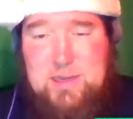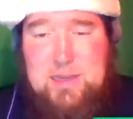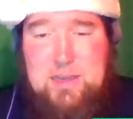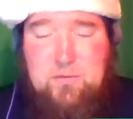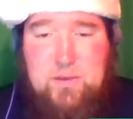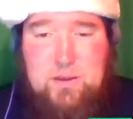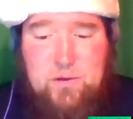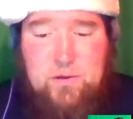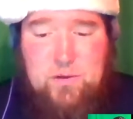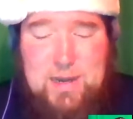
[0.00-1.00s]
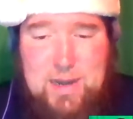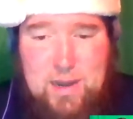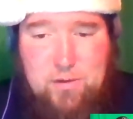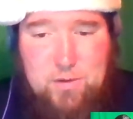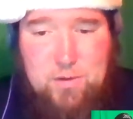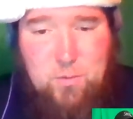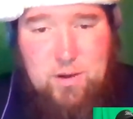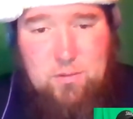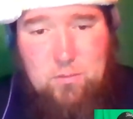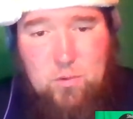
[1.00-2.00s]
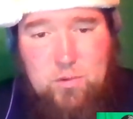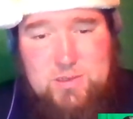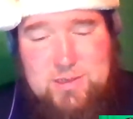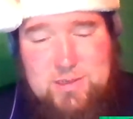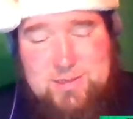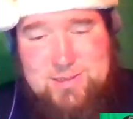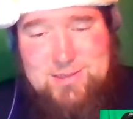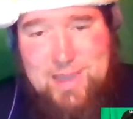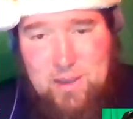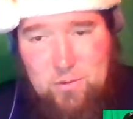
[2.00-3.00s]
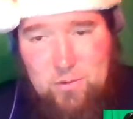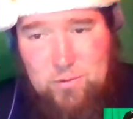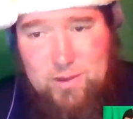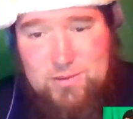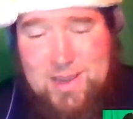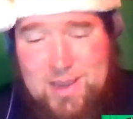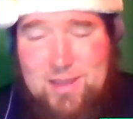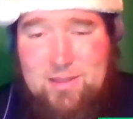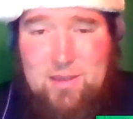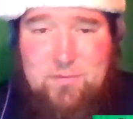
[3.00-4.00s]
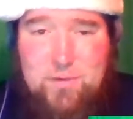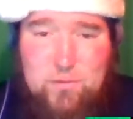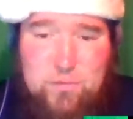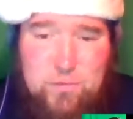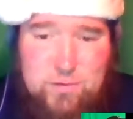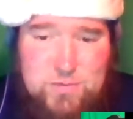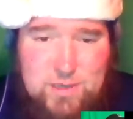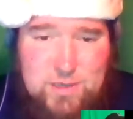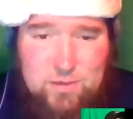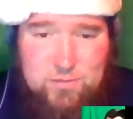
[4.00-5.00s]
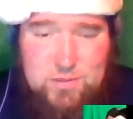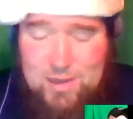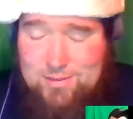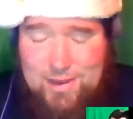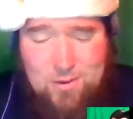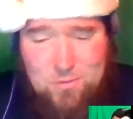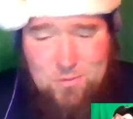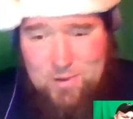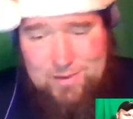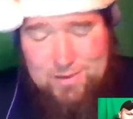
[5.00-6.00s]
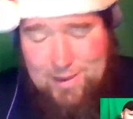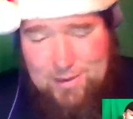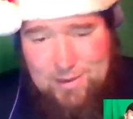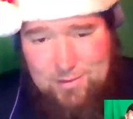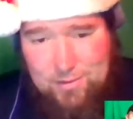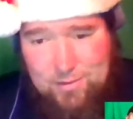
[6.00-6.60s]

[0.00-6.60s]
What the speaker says: if they're in an area where more citizens can own guns, they fear for themselves. They don't want to die either.